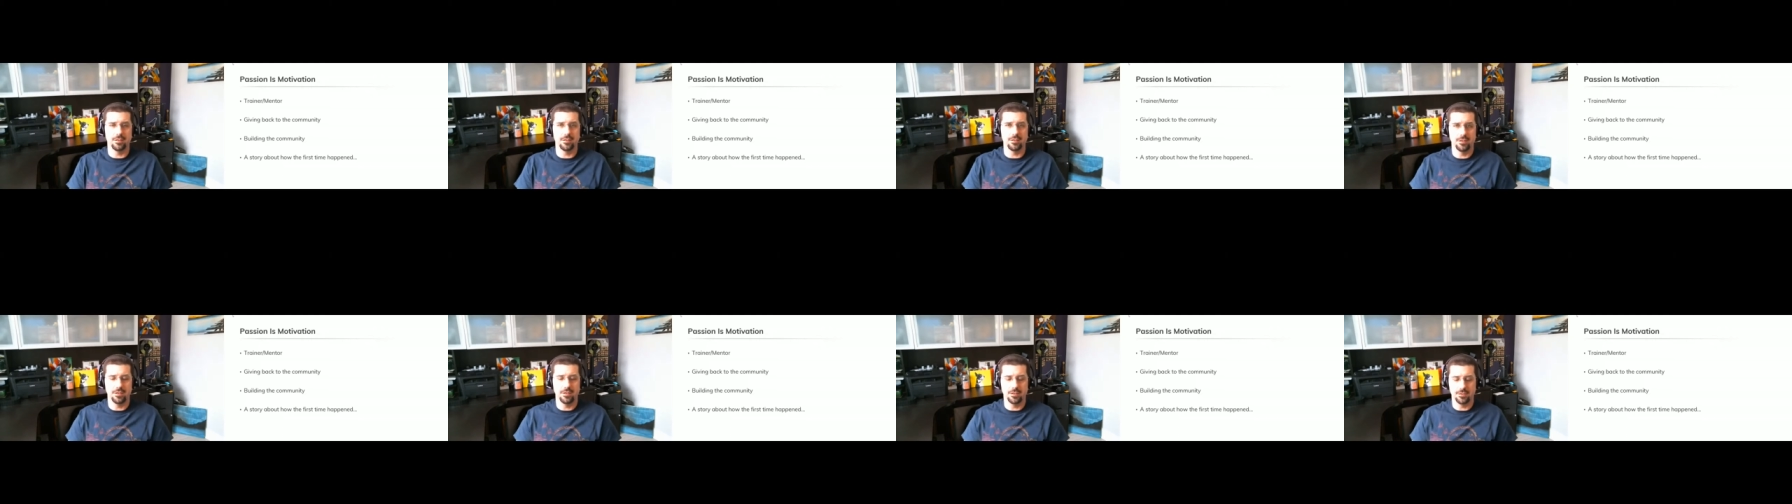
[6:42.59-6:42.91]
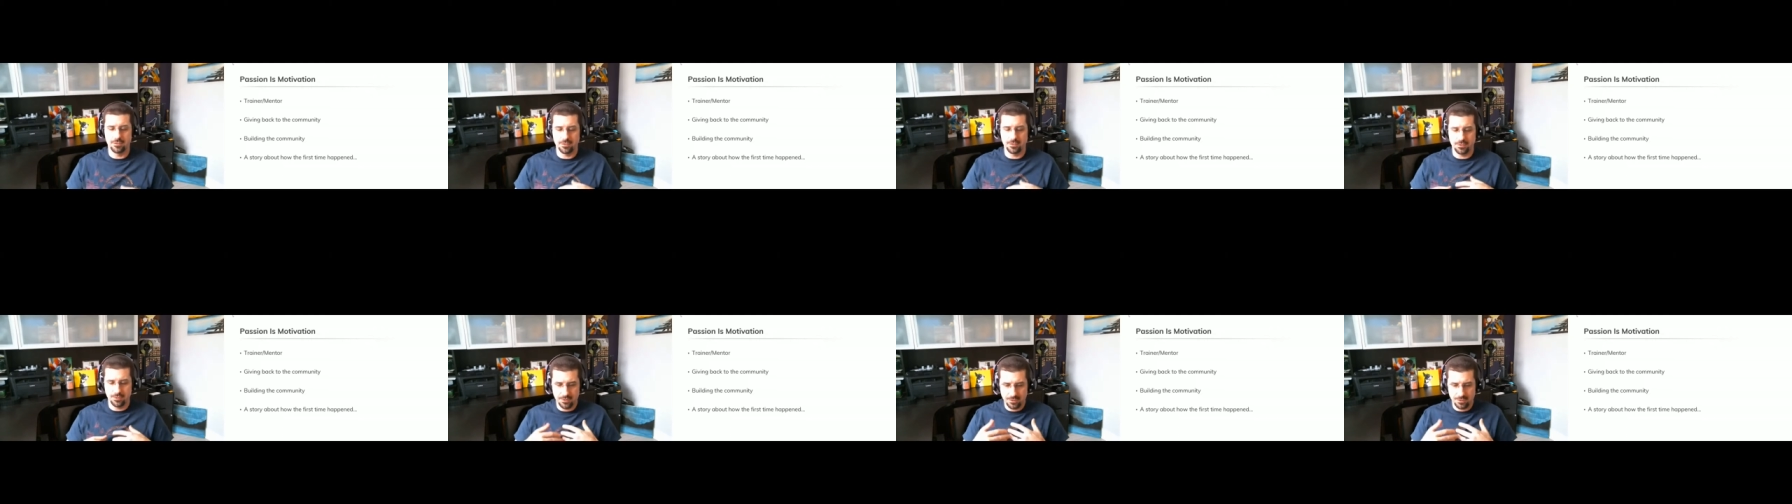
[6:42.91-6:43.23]

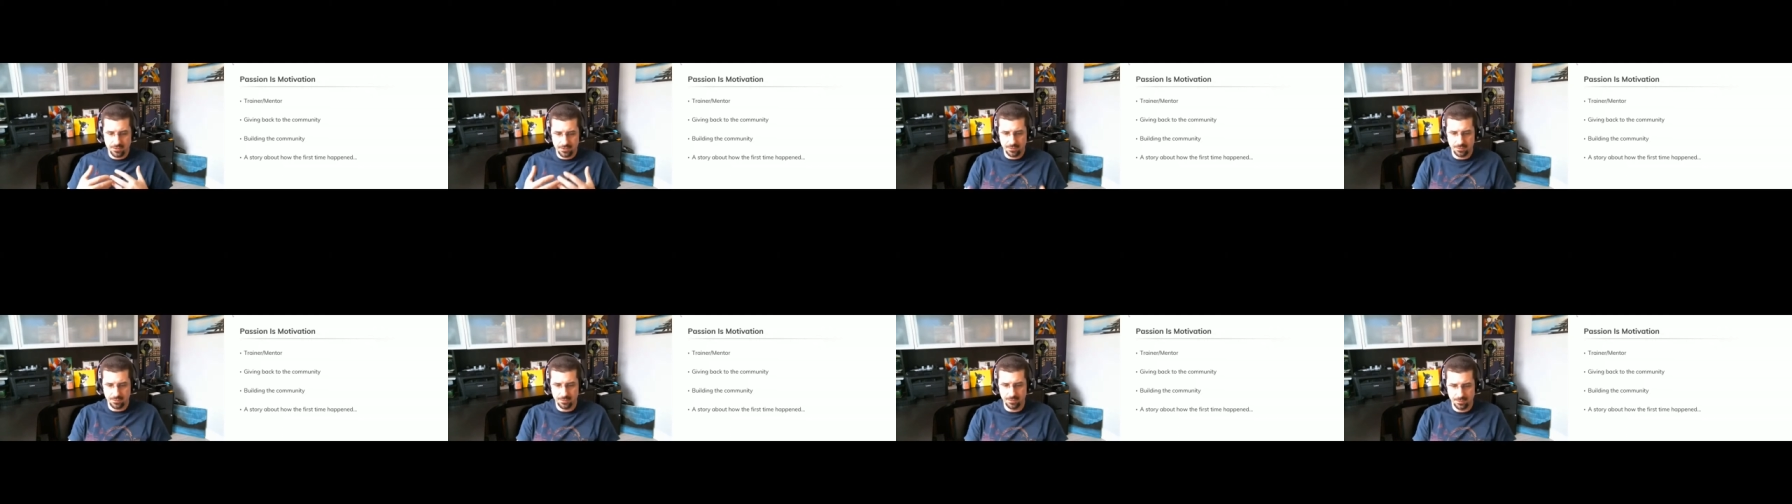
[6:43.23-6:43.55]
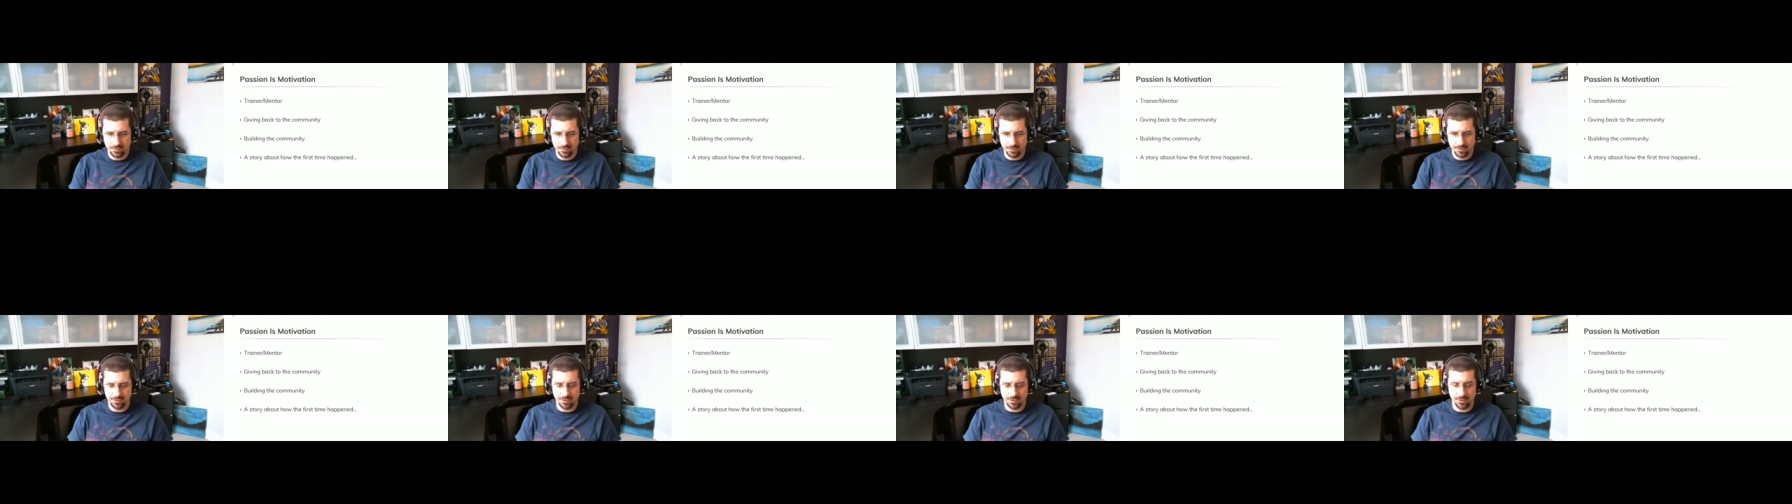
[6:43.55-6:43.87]
It's good to,
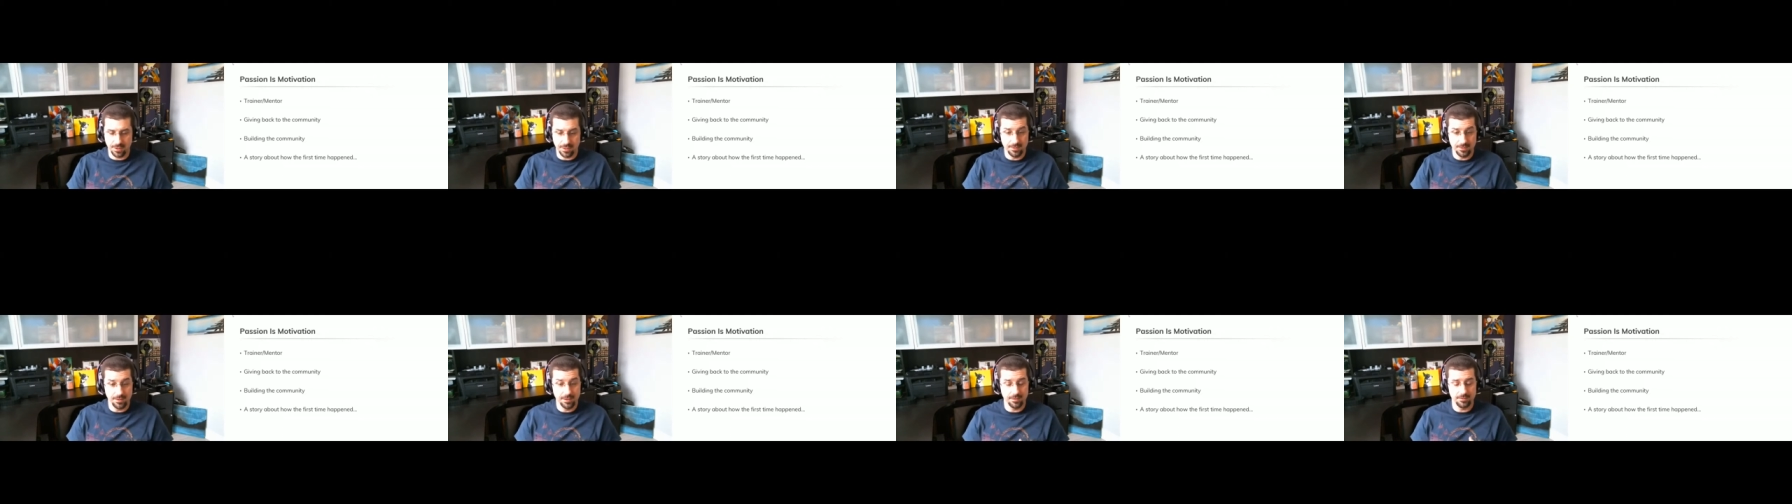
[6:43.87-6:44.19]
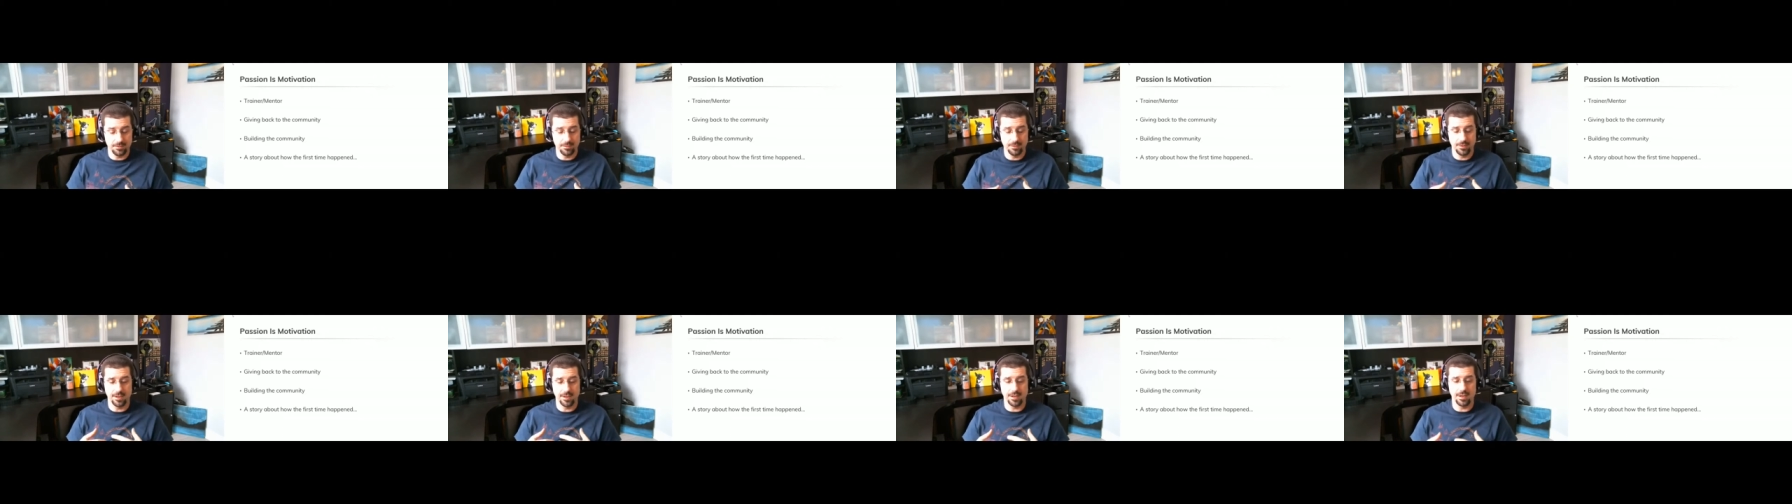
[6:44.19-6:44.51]
sorry, it,
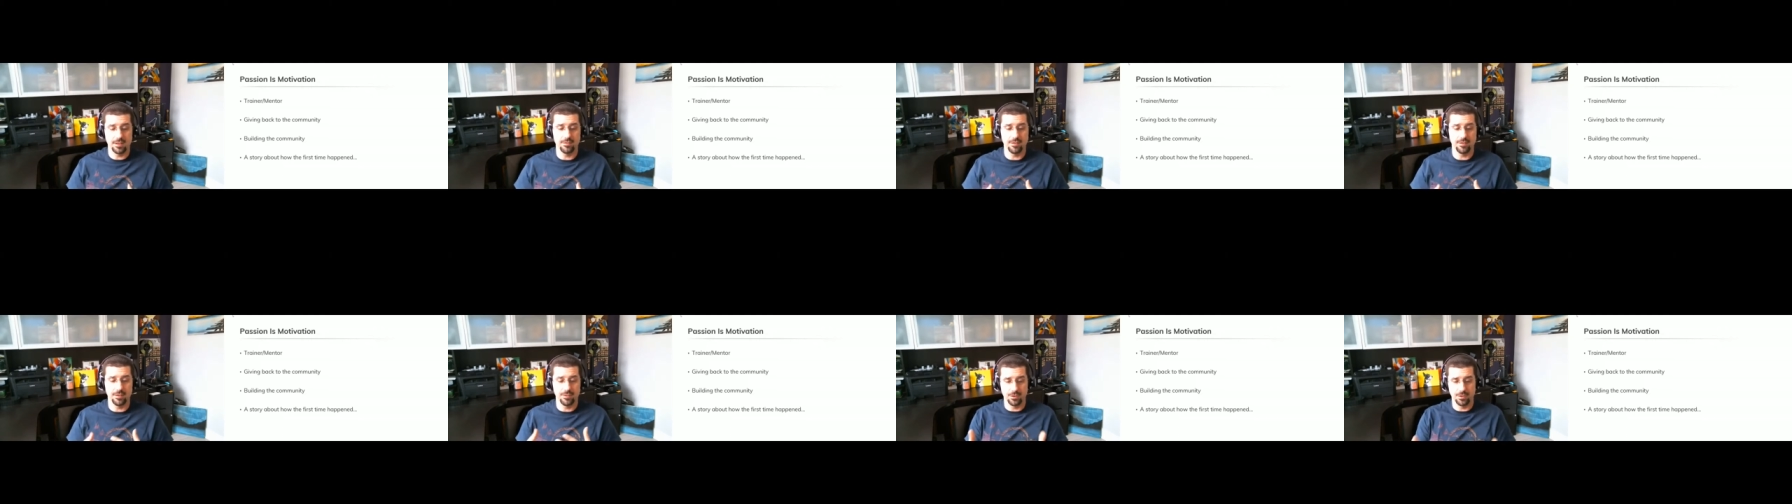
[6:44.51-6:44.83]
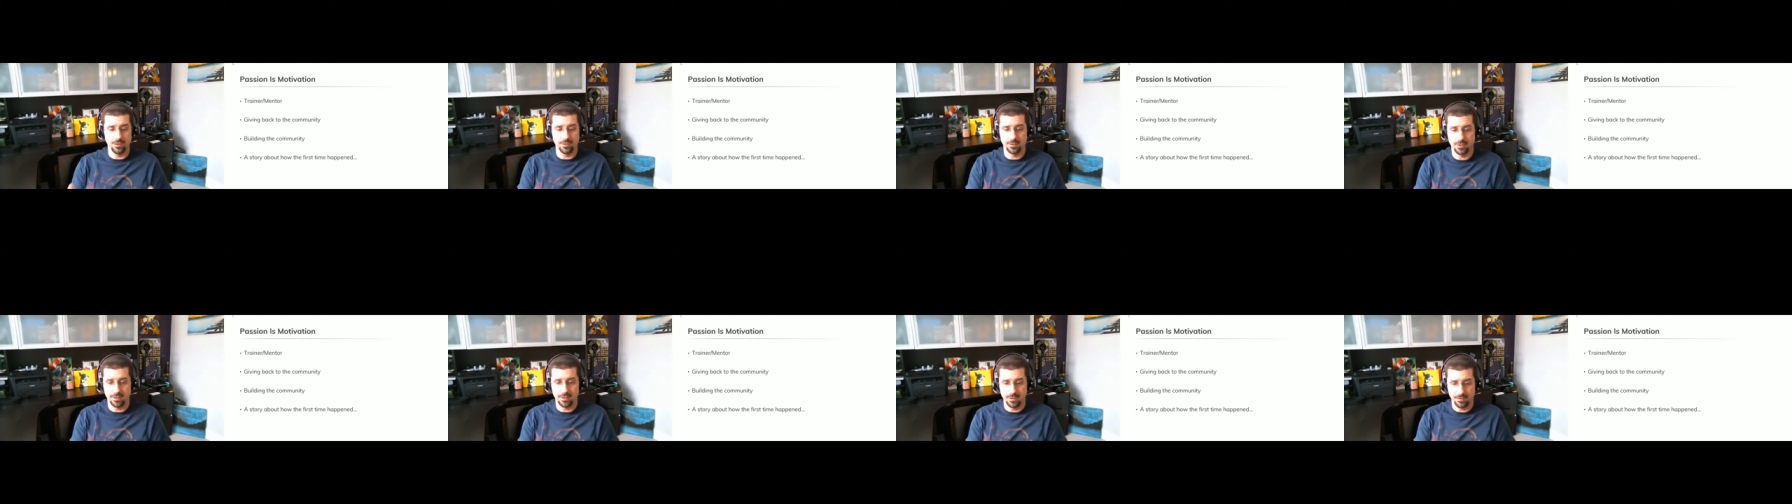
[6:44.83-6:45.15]
that I have
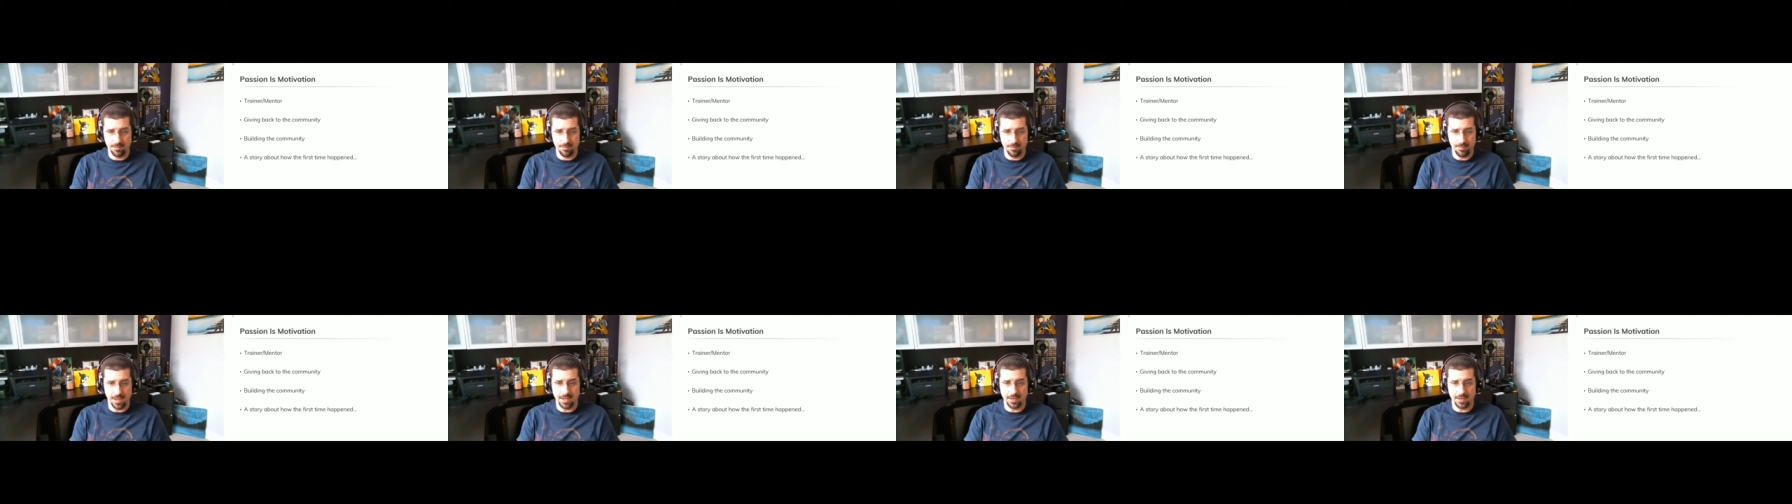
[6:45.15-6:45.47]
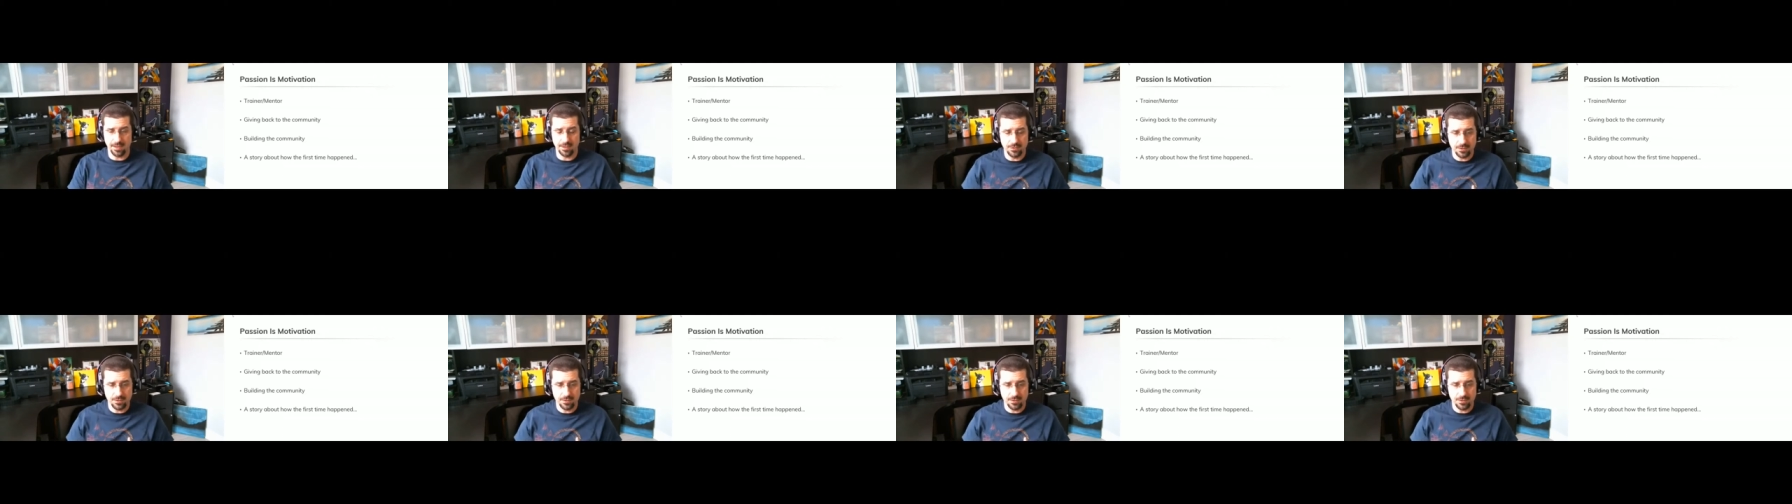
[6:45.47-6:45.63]
ever given back.